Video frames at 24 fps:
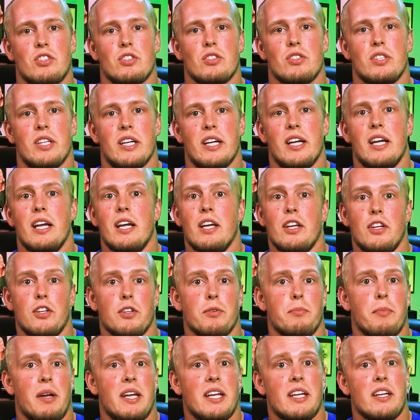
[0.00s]
sure that
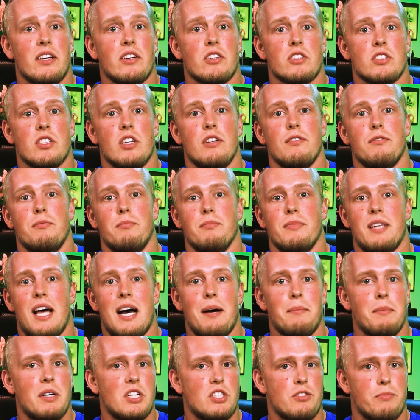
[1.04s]
you're making yourself
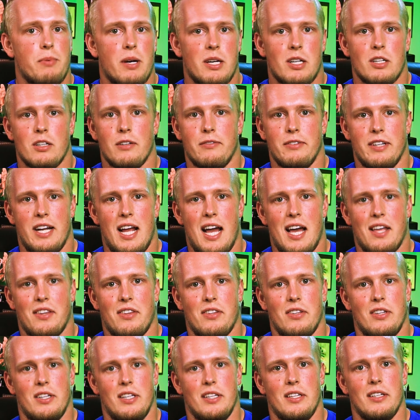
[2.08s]
that much better of an
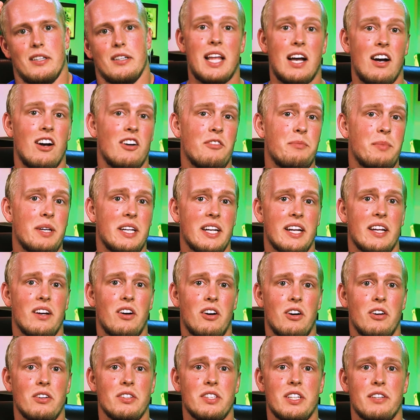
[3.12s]
athlete. Now, I've been at
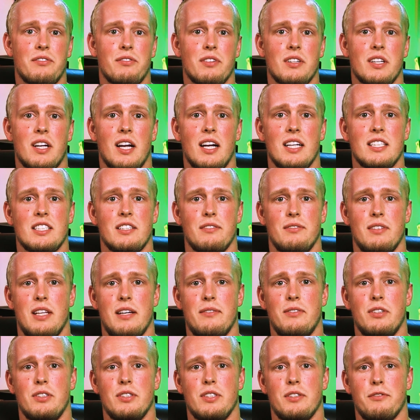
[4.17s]
all different kinds of
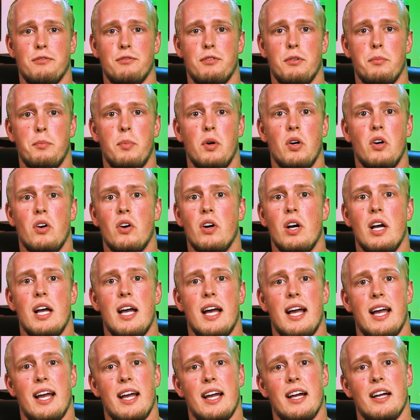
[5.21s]
levels of football,
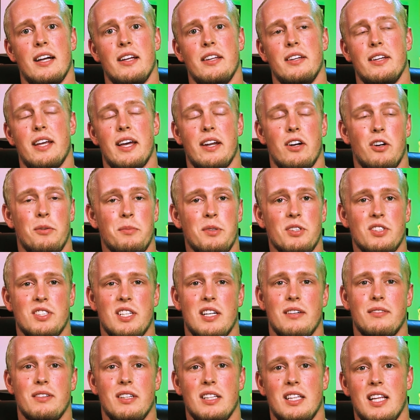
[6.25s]
and at almost
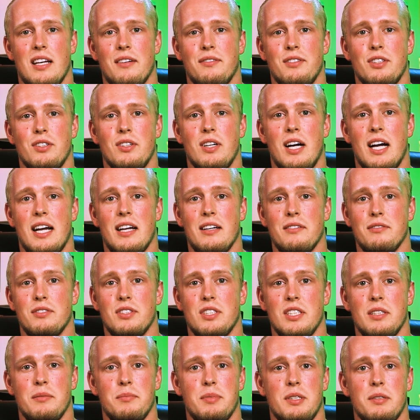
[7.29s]
every level I've
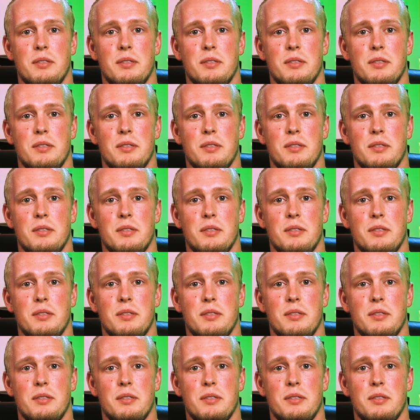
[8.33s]
seen